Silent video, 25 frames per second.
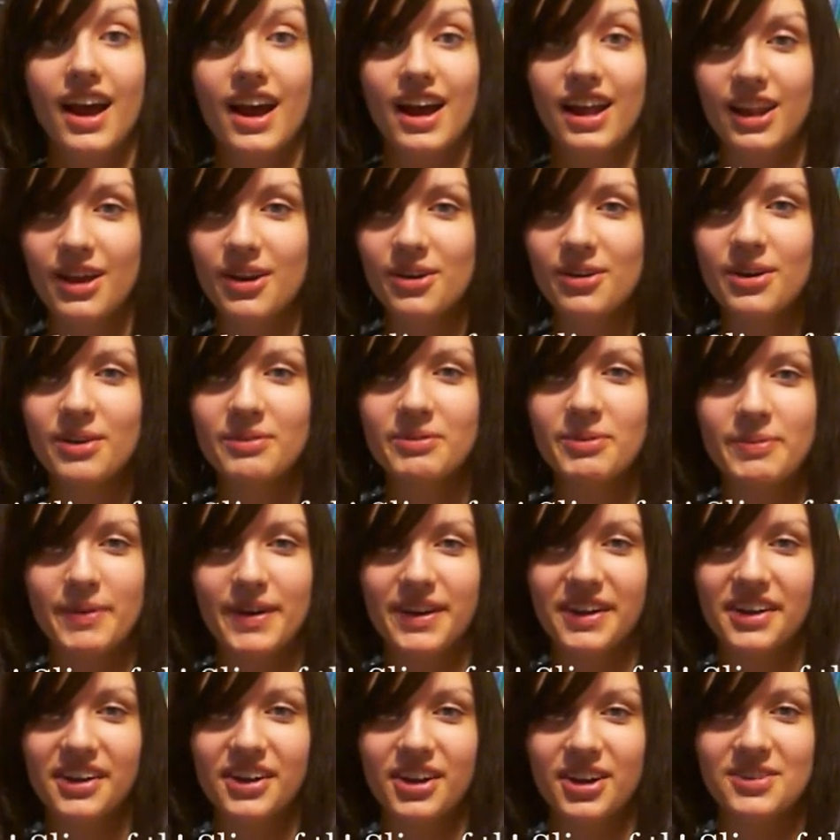Hello, I'm
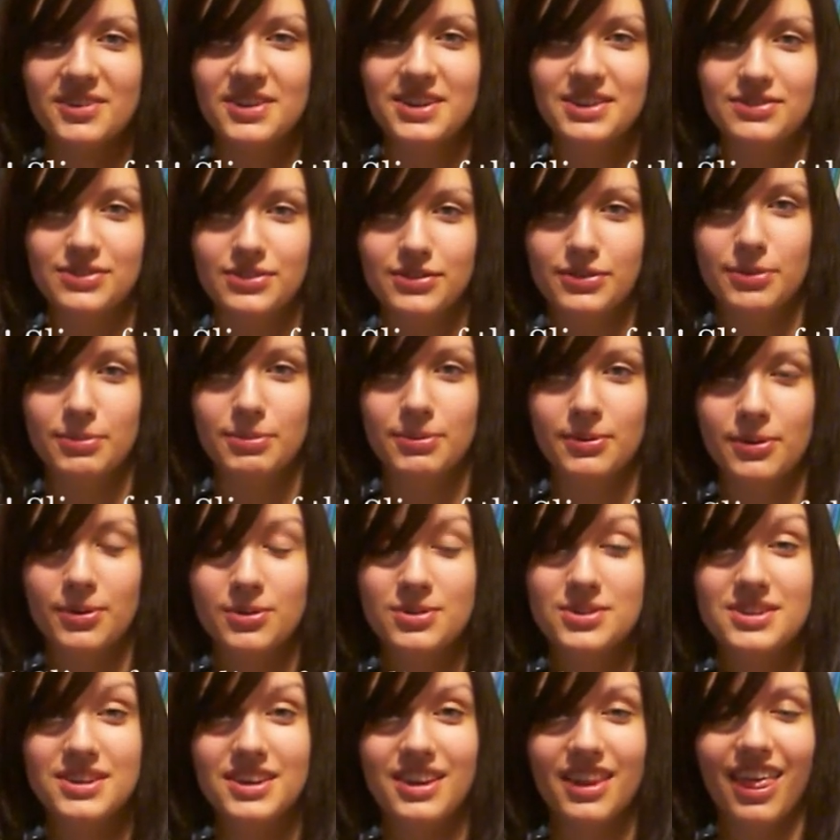Rebecca Gomez for
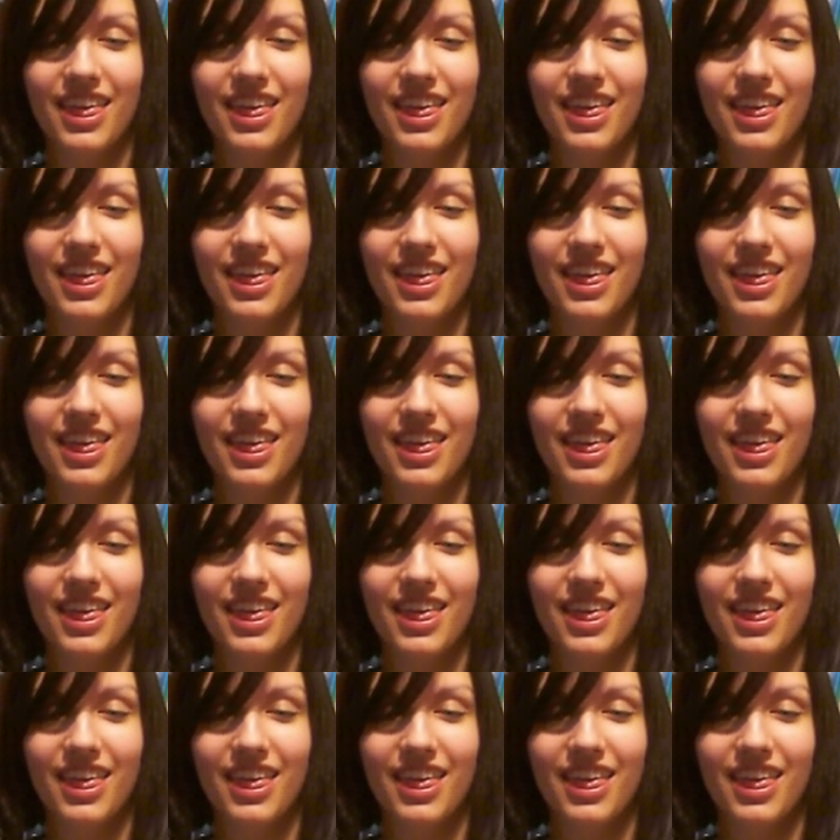Report.